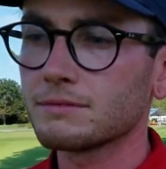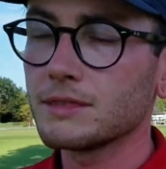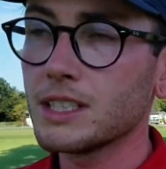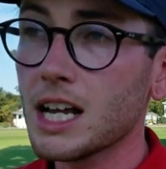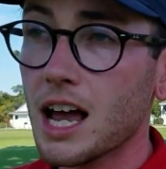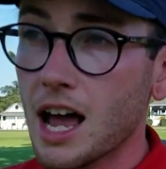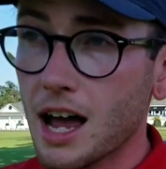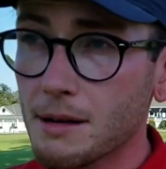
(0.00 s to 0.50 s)

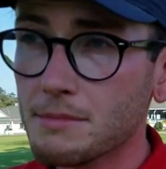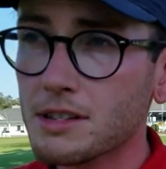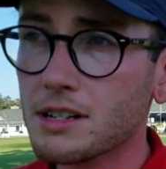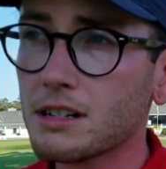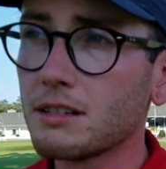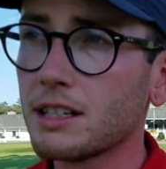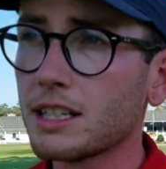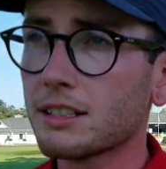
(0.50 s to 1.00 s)
Yeah,
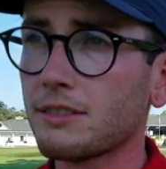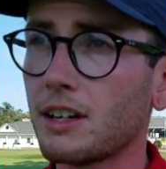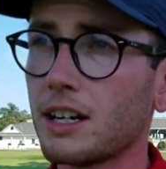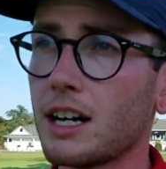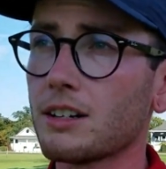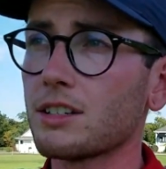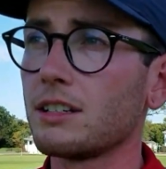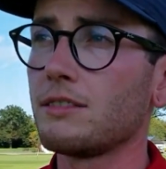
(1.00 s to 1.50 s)
absolutely. It's
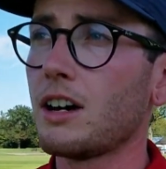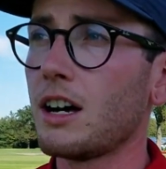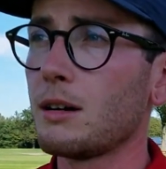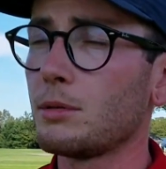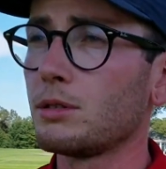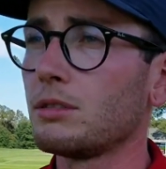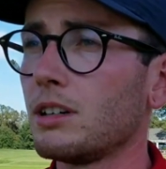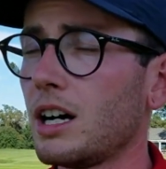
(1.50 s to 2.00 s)
financially
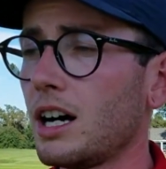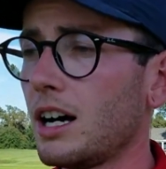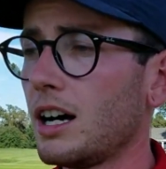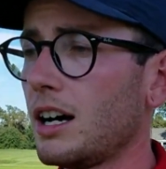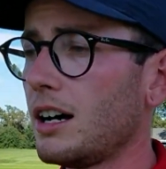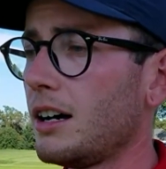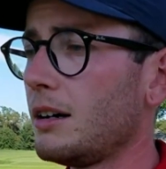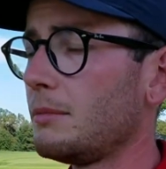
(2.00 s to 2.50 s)
viable.
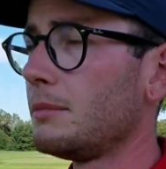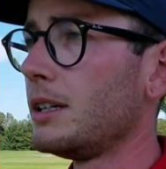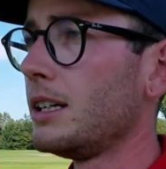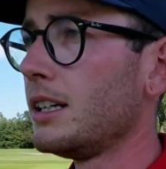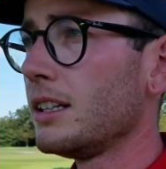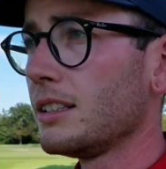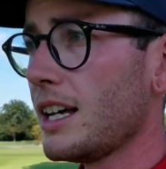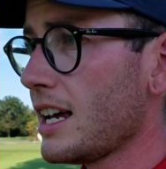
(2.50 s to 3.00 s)

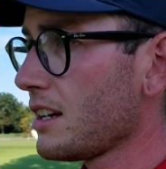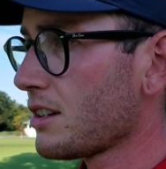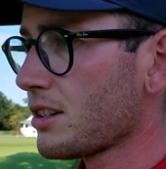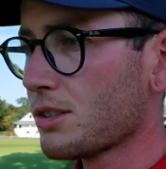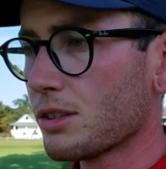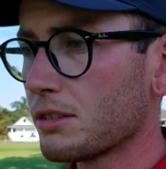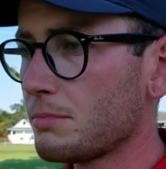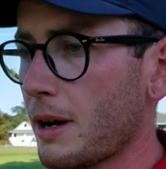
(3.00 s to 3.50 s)
Yeah, you're
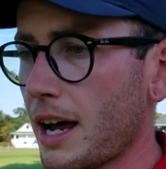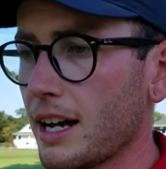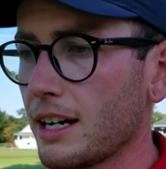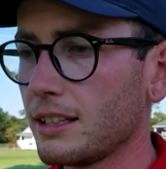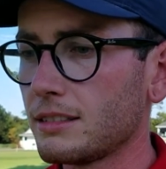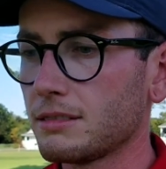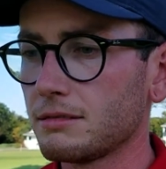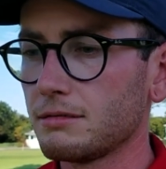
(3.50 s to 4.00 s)
sort of
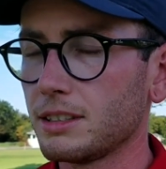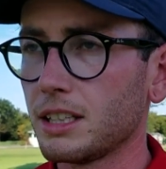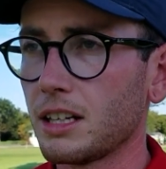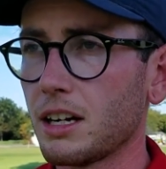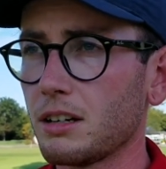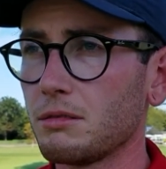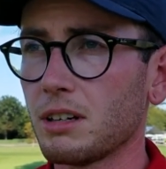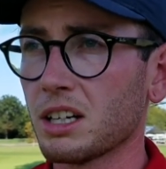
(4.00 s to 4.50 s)
paid,
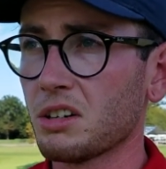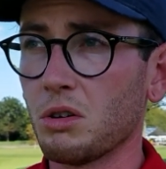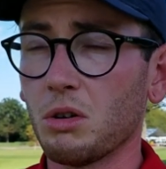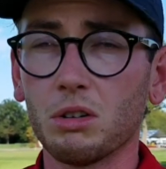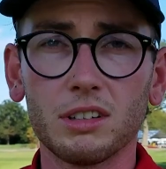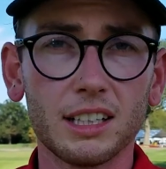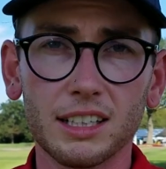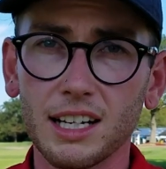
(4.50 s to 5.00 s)

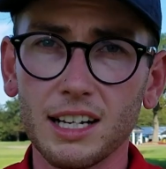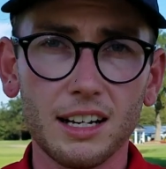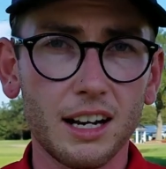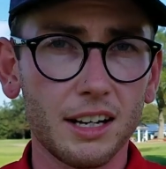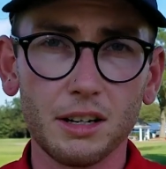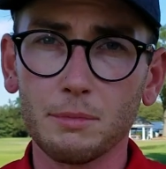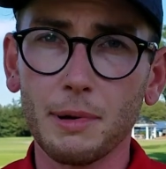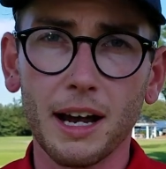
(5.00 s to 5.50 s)
accordingly.
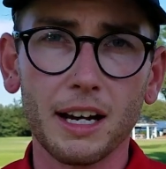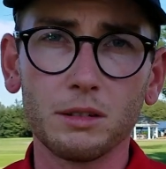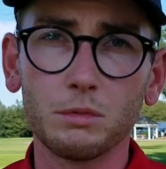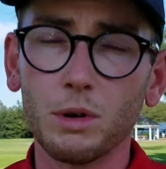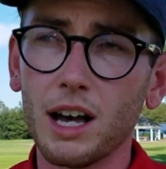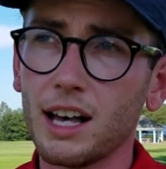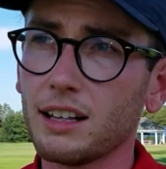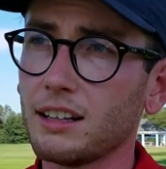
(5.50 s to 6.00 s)
Like you're paid
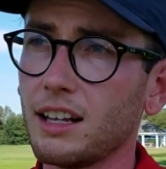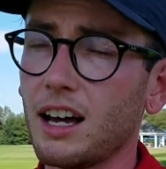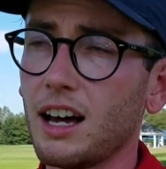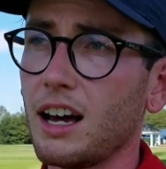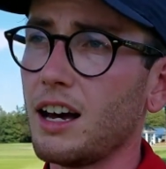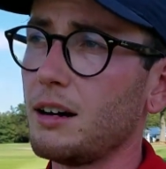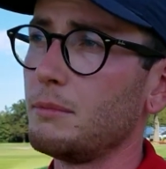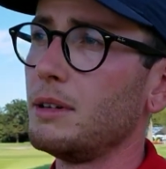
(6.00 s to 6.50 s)
well.
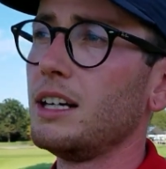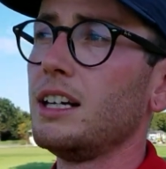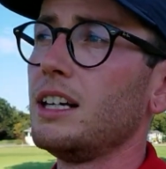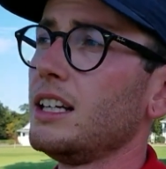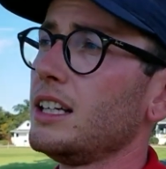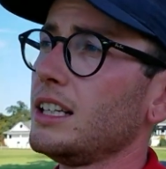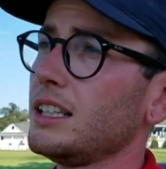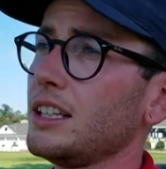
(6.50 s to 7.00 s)

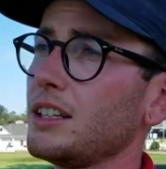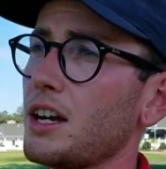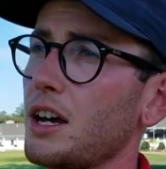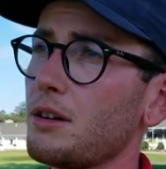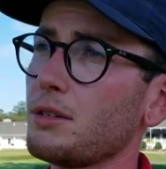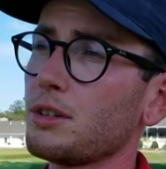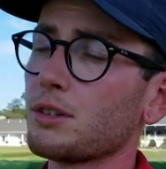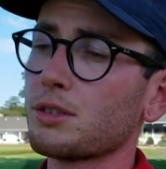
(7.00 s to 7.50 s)

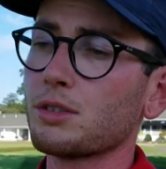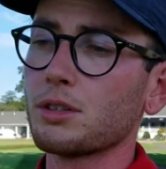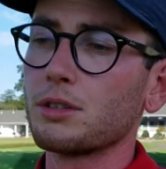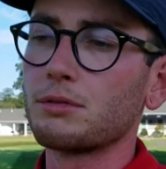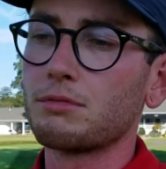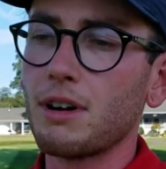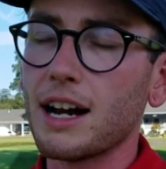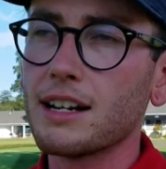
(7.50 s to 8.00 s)
Your sort
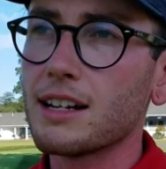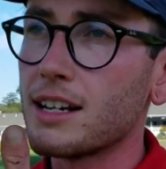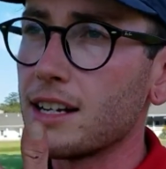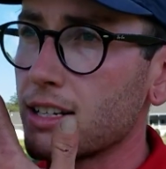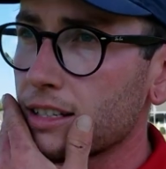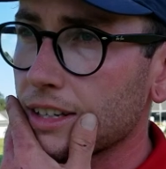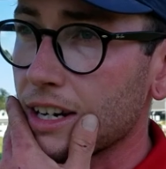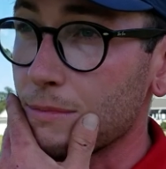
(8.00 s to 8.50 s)
of rent
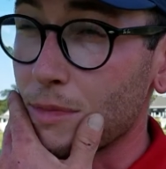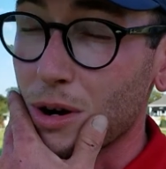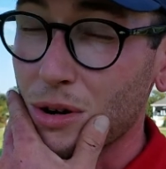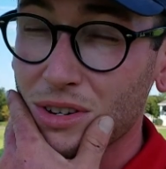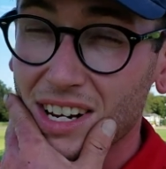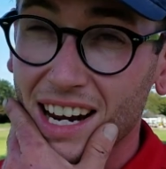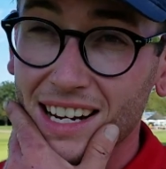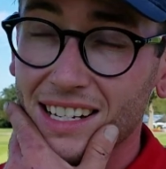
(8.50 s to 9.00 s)
is in
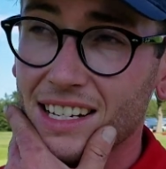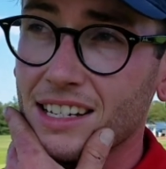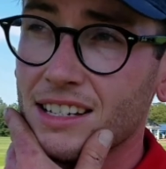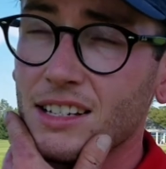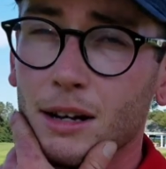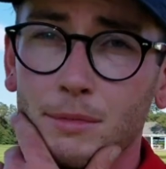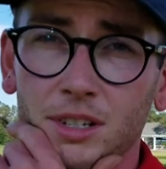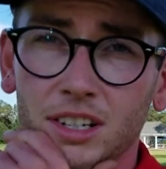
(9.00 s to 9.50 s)
most cases
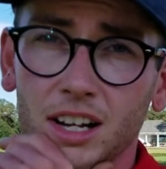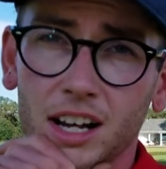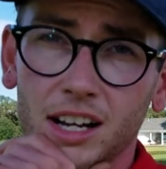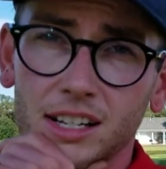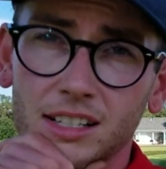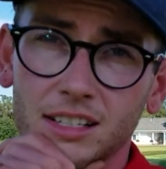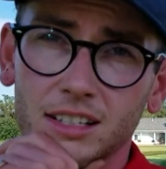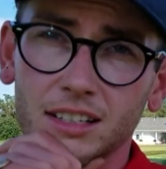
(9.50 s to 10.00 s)

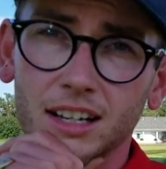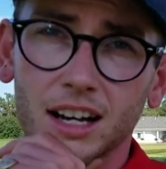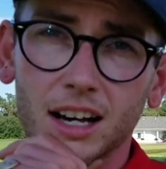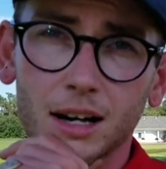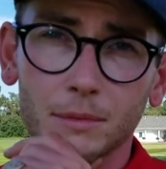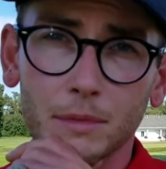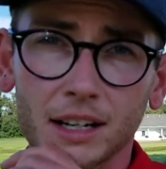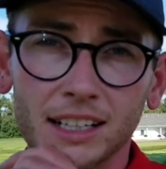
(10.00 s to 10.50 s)
subsidized
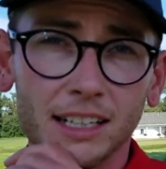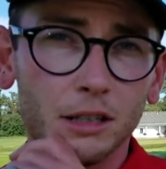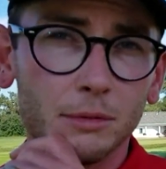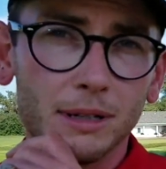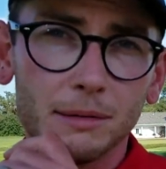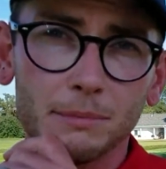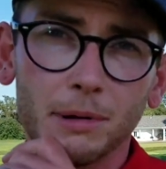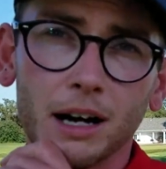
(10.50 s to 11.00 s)
a little
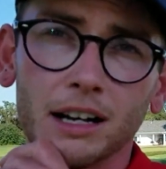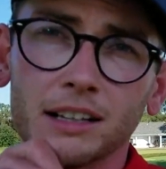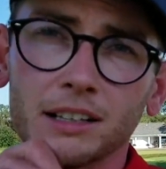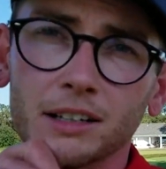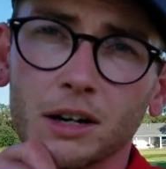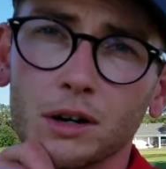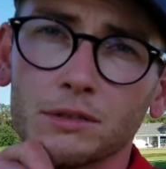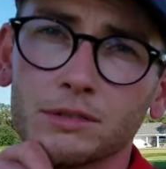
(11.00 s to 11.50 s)
bit by the
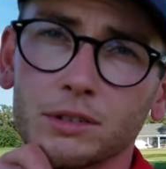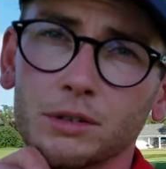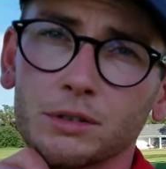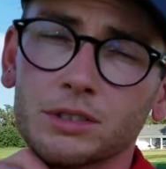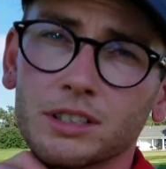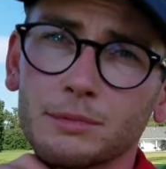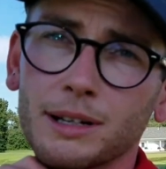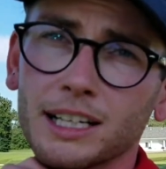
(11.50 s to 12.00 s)
golf course,
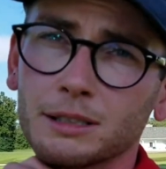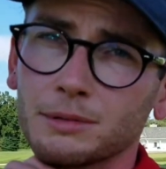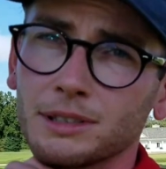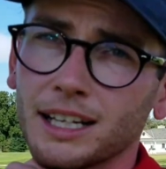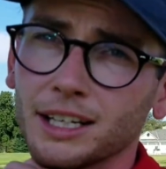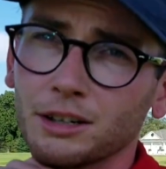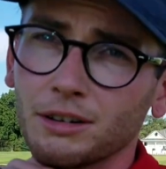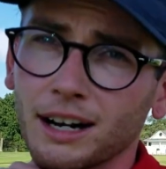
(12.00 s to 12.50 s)
the placement
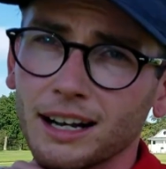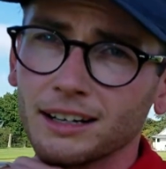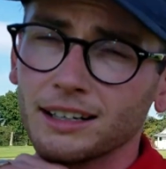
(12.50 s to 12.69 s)
that you're at.